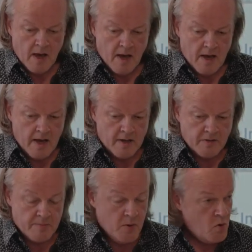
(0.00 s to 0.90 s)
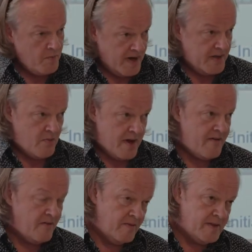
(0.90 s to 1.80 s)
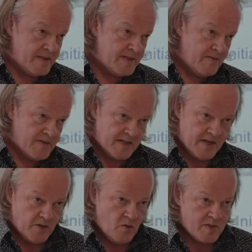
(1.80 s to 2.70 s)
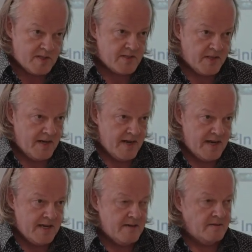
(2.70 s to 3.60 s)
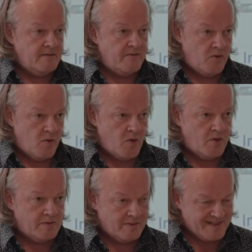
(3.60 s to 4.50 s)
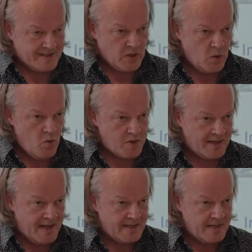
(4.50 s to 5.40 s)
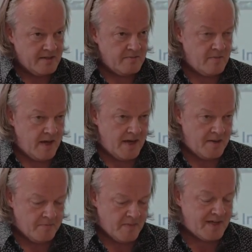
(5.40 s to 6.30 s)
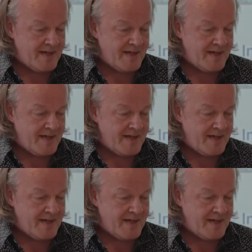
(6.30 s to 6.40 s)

And the report, by the way, seriously endorses the need for this coordinated um,